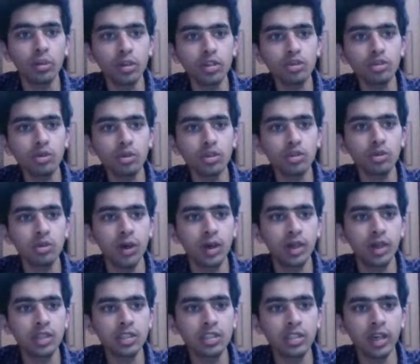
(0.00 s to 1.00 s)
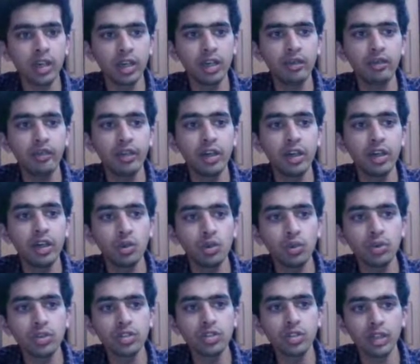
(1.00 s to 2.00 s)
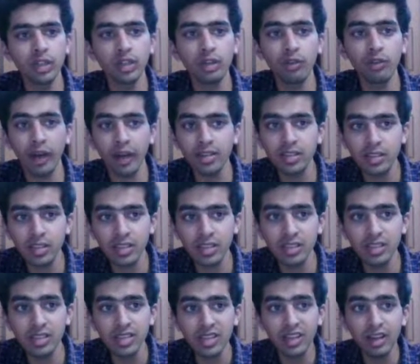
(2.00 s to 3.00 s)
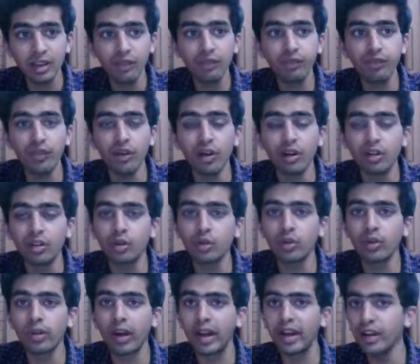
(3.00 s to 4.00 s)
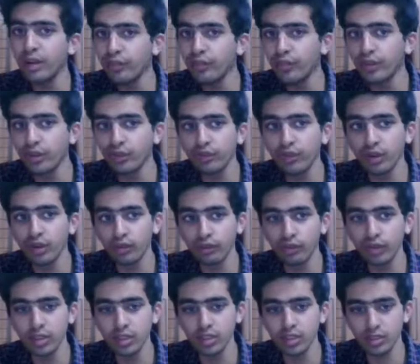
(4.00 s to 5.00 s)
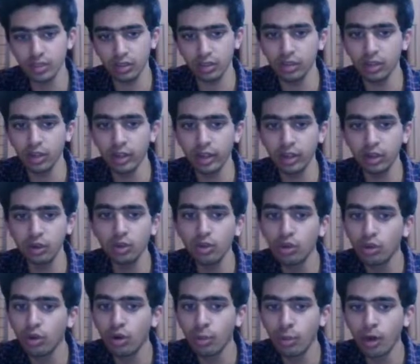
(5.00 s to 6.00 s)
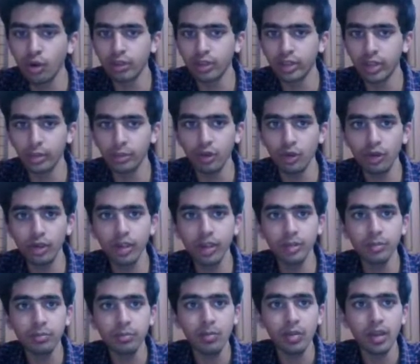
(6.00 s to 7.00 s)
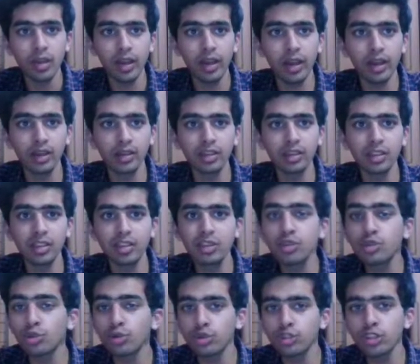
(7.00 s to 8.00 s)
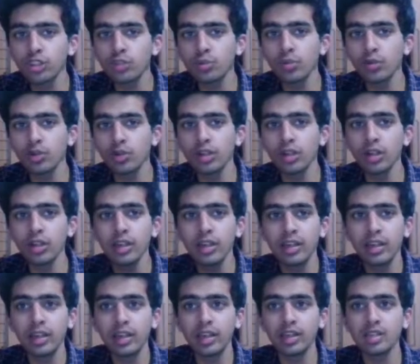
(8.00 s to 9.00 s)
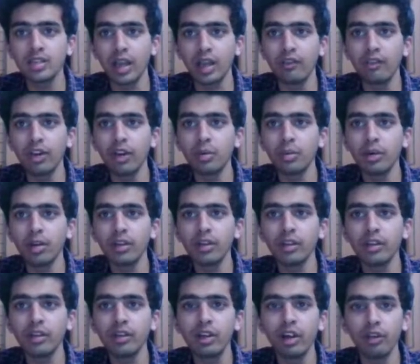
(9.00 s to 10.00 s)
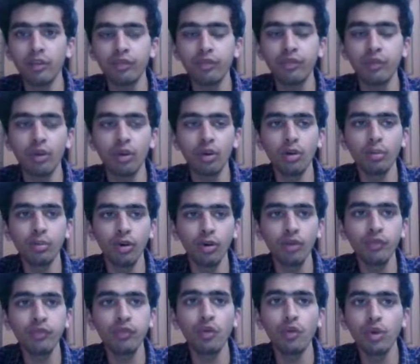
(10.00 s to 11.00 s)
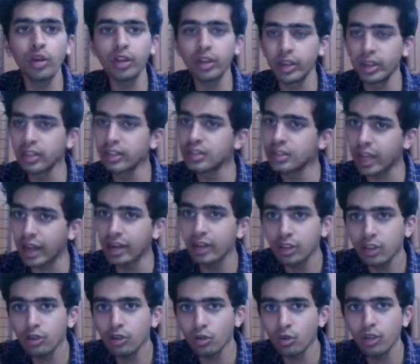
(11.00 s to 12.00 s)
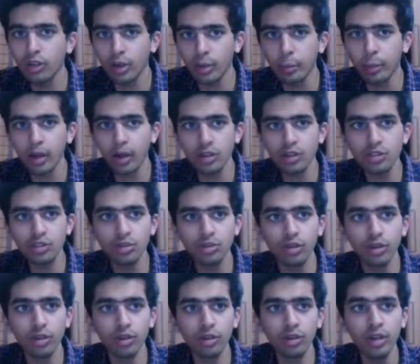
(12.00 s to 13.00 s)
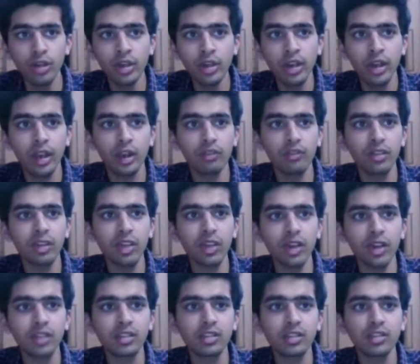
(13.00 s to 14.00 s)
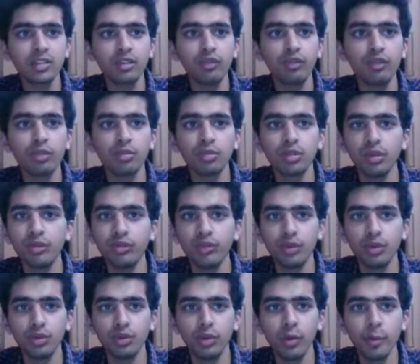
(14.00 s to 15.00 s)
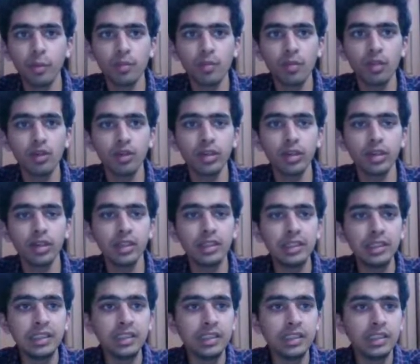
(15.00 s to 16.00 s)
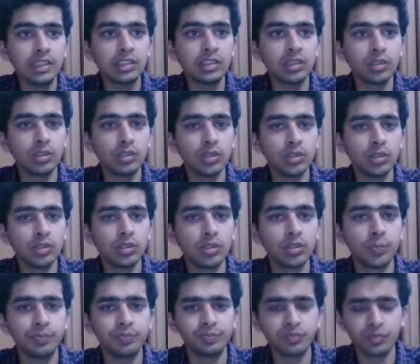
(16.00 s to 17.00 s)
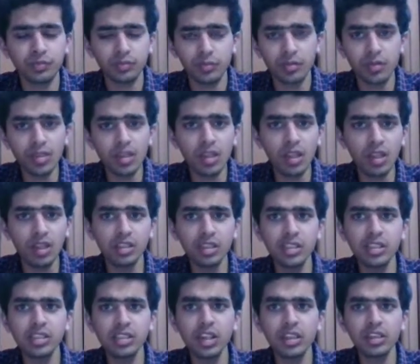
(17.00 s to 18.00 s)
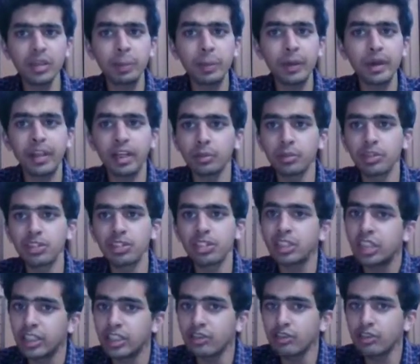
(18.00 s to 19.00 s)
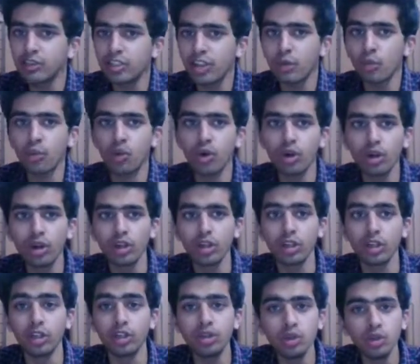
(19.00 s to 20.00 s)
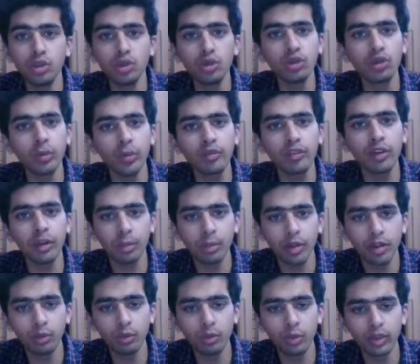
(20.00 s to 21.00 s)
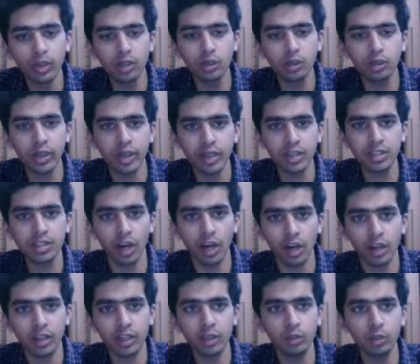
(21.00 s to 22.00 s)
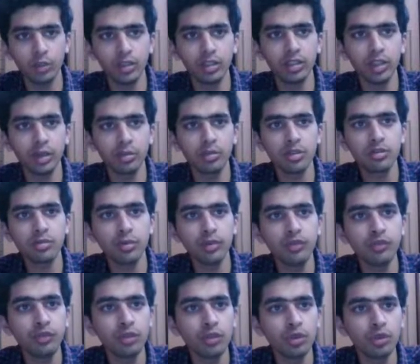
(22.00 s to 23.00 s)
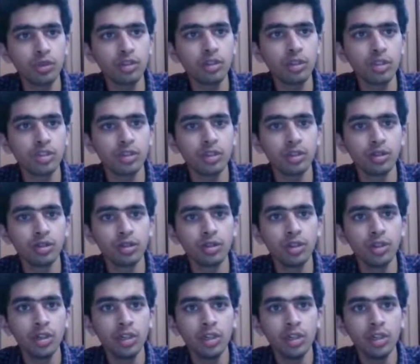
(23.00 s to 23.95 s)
one so as to understand different tools, devices, for, to write different firmwares uh, and to know about them. Okay and the resource explorer is available in the form of code inside the code compiler studio and we can access it from the view okay so these are the pretty much things which i want you to be familiar with to get started with the msp 430